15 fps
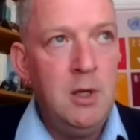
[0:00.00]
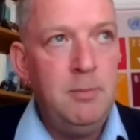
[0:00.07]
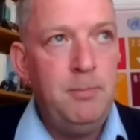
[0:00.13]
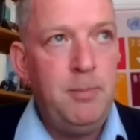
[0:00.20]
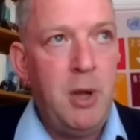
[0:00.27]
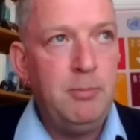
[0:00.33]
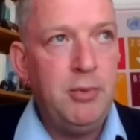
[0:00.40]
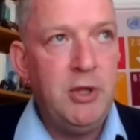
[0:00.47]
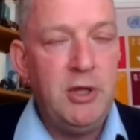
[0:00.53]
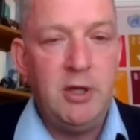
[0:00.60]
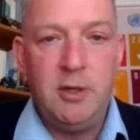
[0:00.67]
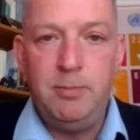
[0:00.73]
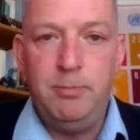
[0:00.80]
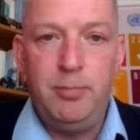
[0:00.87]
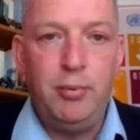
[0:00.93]
public
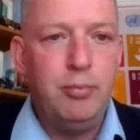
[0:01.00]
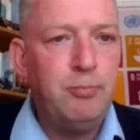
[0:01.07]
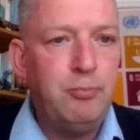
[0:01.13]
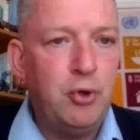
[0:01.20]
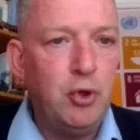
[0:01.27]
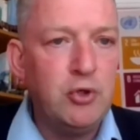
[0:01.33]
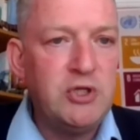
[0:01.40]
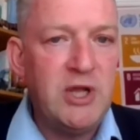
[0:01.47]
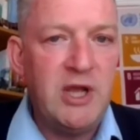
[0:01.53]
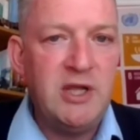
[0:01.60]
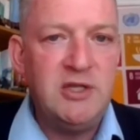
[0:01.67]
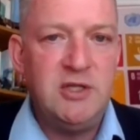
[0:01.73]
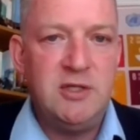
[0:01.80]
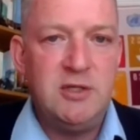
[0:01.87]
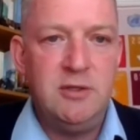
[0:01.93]

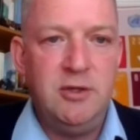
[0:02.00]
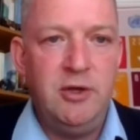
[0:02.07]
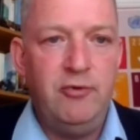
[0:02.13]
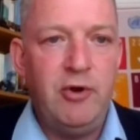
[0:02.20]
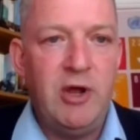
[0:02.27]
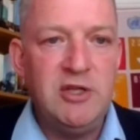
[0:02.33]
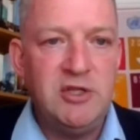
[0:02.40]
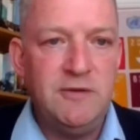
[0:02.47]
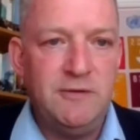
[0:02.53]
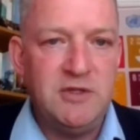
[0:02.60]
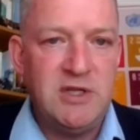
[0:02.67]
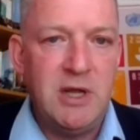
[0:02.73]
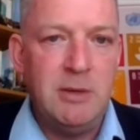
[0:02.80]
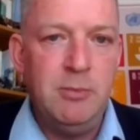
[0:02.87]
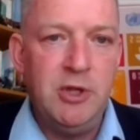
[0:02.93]
protest, the rights of
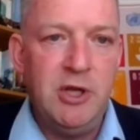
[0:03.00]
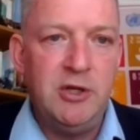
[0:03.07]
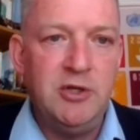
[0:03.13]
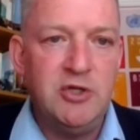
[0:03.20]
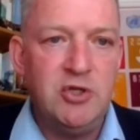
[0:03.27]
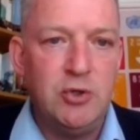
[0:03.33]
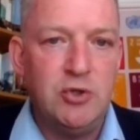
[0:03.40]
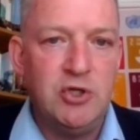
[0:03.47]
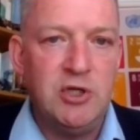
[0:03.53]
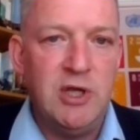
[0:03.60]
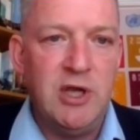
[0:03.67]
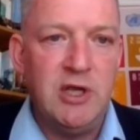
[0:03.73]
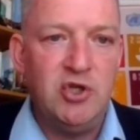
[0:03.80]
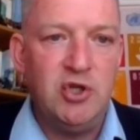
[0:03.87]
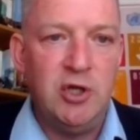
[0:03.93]
assembly and
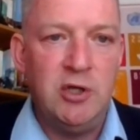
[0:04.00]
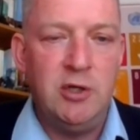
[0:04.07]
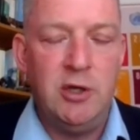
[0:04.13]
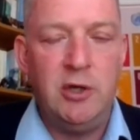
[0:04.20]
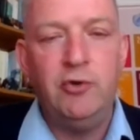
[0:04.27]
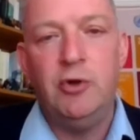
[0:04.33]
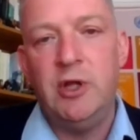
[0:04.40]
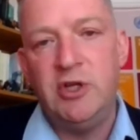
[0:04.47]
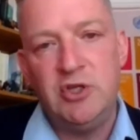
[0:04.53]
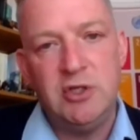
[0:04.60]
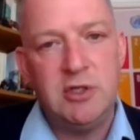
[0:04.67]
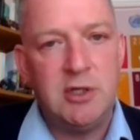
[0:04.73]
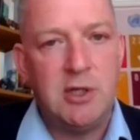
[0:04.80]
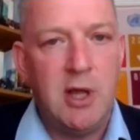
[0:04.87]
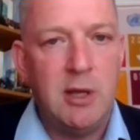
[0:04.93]
association in relation
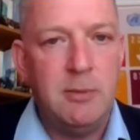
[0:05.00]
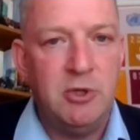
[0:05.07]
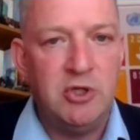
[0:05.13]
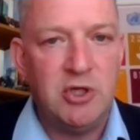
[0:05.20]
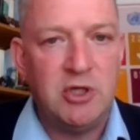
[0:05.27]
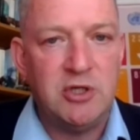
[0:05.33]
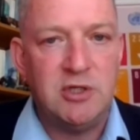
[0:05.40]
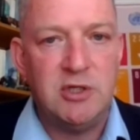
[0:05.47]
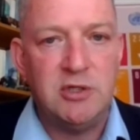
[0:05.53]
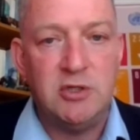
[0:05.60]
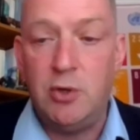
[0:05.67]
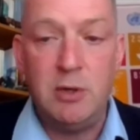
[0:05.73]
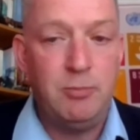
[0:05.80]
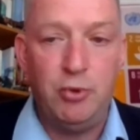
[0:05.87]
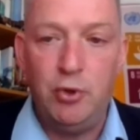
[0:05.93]
to climate justice. So
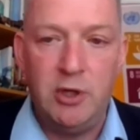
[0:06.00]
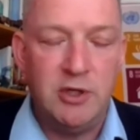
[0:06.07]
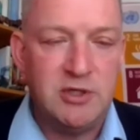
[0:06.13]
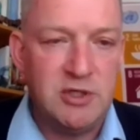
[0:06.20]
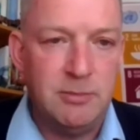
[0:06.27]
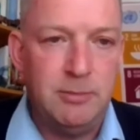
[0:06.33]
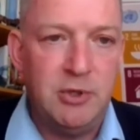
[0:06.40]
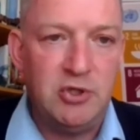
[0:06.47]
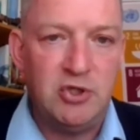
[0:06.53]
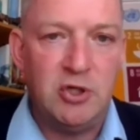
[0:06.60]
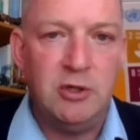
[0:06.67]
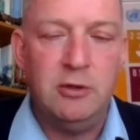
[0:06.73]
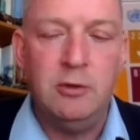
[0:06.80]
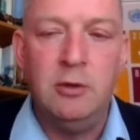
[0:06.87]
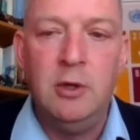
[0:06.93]
I put in a
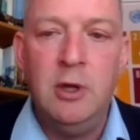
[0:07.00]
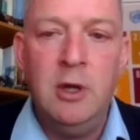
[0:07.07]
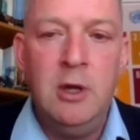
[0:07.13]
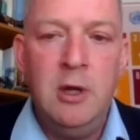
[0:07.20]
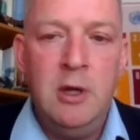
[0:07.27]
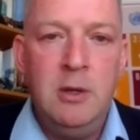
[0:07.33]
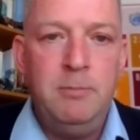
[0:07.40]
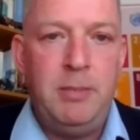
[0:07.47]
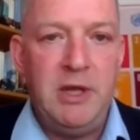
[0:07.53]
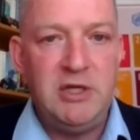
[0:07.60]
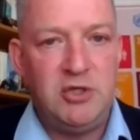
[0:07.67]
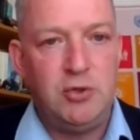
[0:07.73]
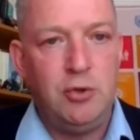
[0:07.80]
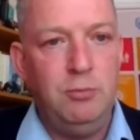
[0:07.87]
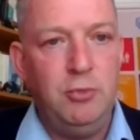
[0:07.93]
submission
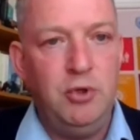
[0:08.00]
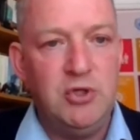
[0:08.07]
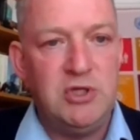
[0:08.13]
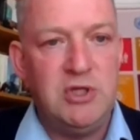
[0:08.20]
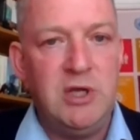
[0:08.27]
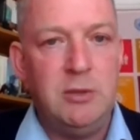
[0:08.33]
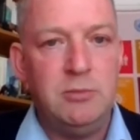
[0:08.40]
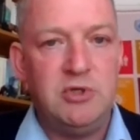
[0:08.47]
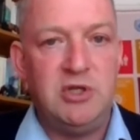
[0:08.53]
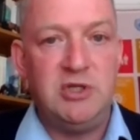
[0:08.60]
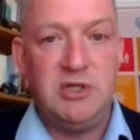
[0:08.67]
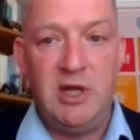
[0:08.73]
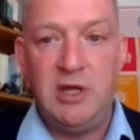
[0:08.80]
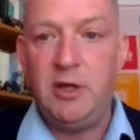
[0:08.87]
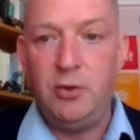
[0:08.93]
based on museums to
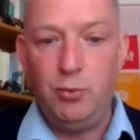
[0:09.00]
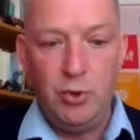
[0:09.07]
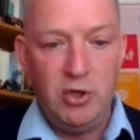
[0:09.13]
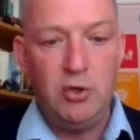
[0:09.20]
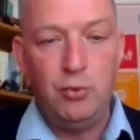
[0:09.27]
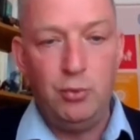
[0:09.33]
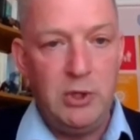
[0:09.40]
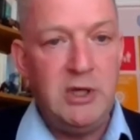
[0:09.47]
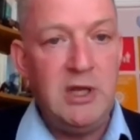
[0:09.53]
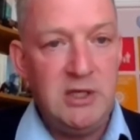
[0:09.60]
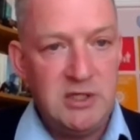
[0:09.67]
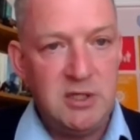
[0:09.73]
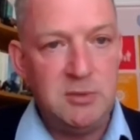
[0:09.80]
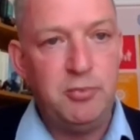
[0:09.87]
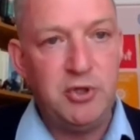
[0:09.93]
say that we need
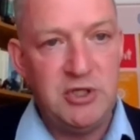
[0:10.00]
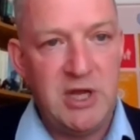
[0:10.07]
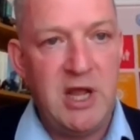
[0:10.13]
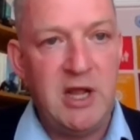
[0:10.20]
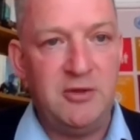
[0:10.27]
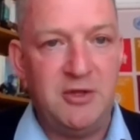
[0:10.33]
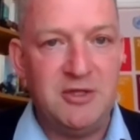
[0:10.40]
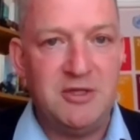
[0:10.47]
to protect this